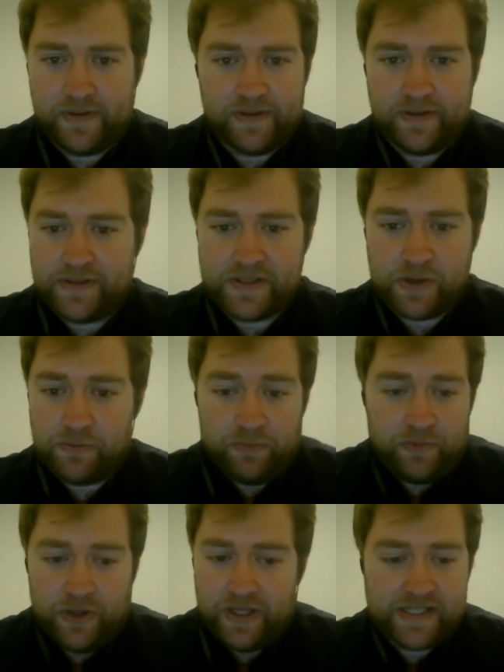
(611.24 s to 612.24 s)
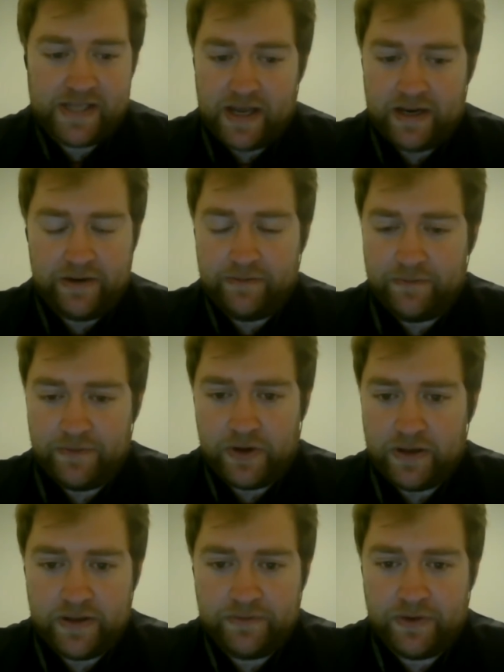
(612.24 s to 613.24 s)
So really excited
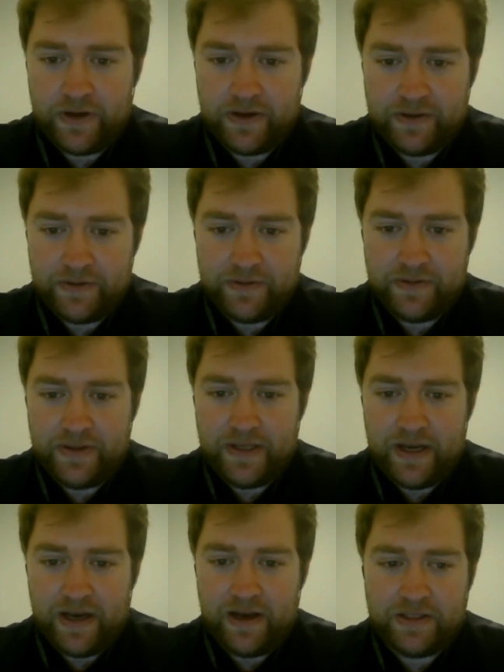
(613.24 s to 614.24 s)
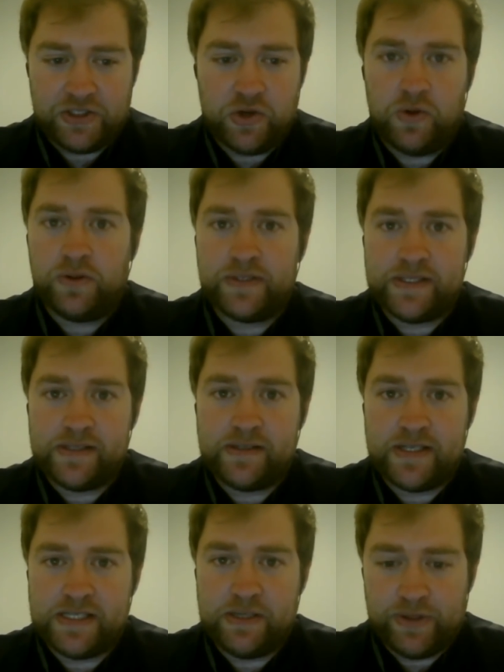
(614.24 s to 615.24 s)
for Jolt and
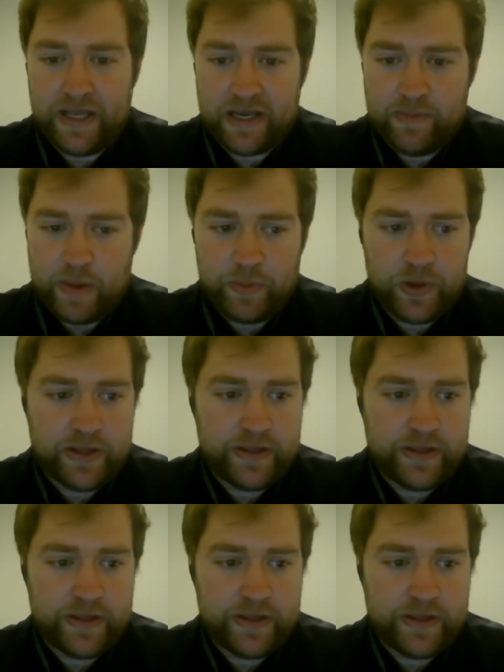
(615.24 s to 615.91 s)
to see what they come up with.